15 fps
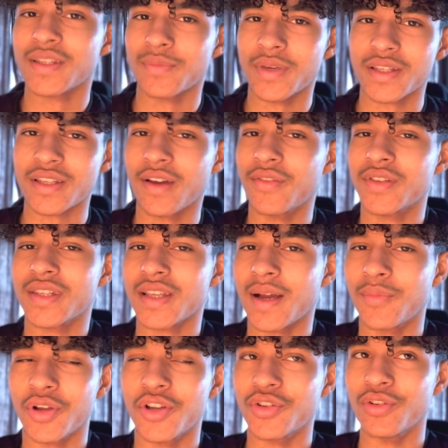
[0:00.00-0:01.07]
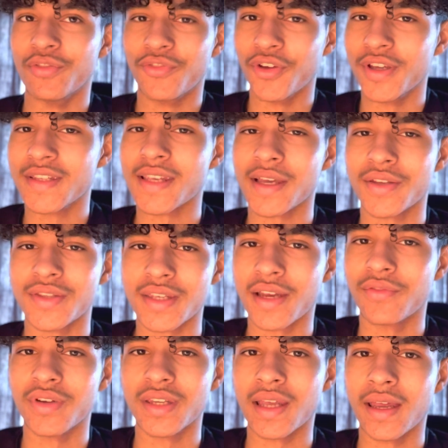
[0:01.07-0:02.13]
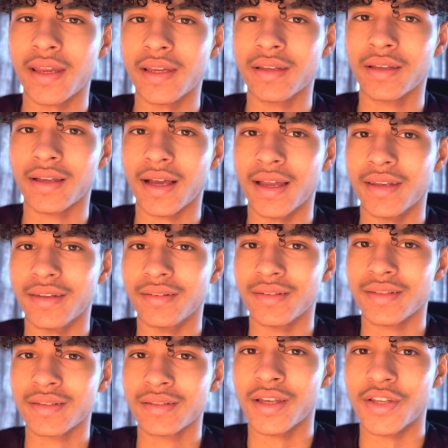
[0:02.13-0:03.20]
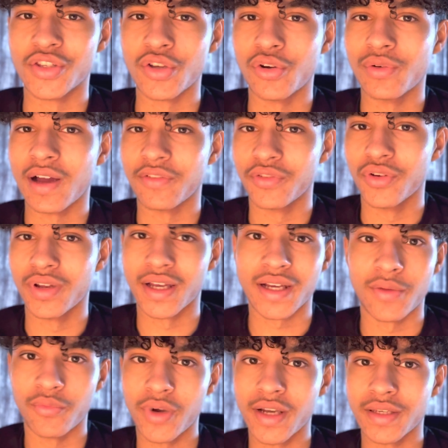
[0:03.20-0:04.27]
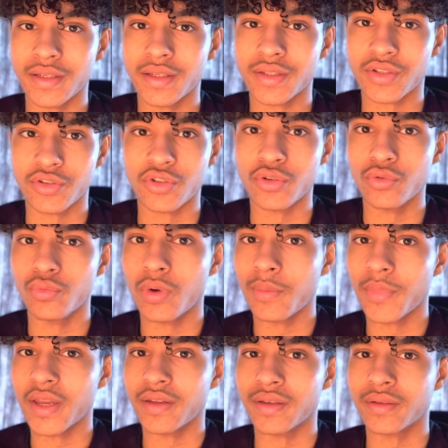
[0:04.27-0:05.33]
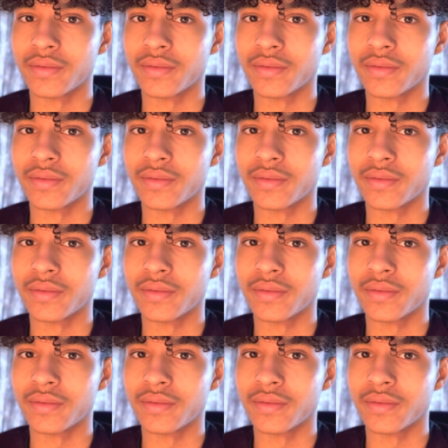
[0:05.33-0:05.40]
to myself is that I'm going to do 30 seconds every day and until I feel like I'm ready to do 1 minute.